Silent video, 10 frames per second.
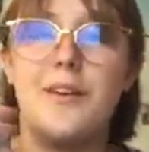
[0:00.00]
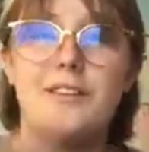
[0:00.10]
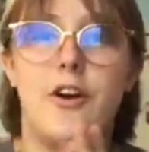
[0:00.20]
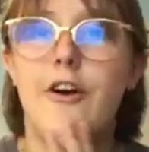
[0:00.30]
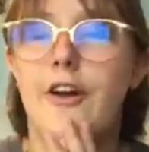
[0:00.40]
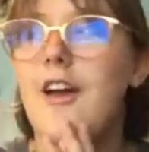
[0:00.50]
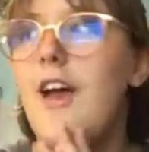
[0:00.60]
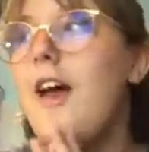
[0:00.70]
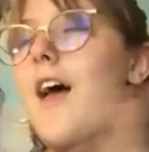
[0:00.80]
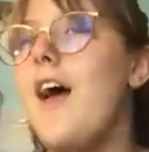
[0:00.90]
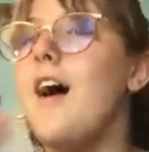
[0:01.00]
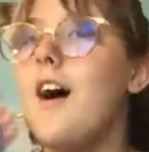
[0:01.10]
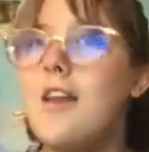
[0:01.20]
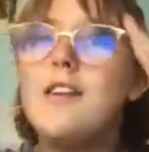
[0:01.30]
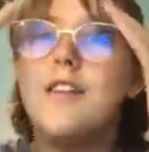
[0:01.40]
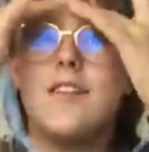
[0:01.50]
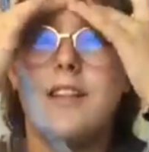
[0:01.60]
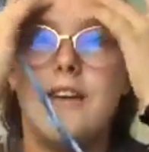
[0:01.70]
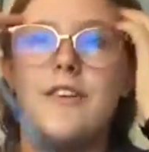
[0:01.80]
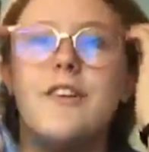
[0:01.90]
which are another
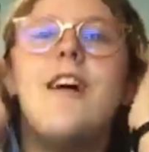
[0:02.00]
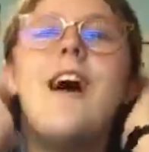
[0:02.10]
level.